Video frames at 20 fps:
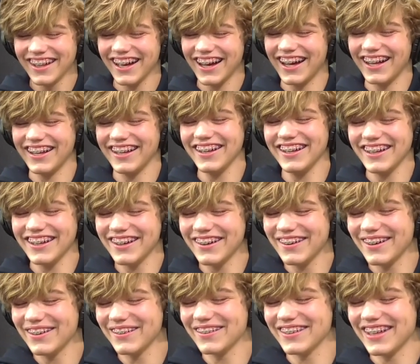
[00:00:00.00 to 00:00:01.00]
I didn't know
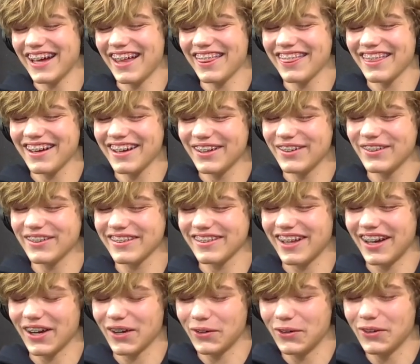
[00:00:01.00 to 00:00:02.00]
it. Was, I thought it was
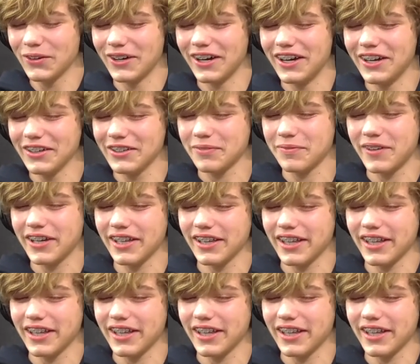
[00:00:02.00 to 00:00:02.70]
like oh right, hairspray, buddy, like